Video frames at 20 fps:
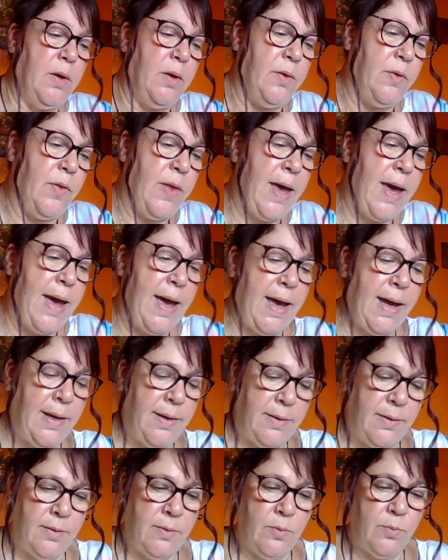
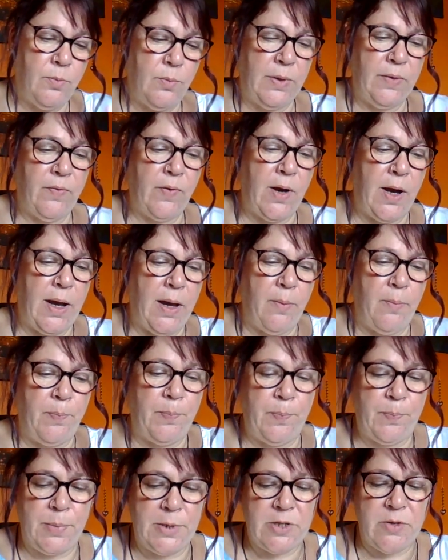Then we've got
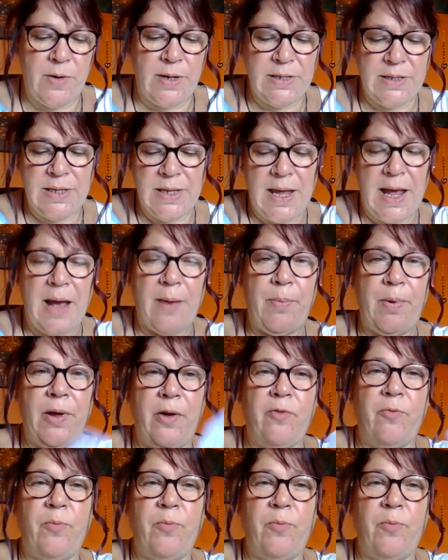surrender the habit of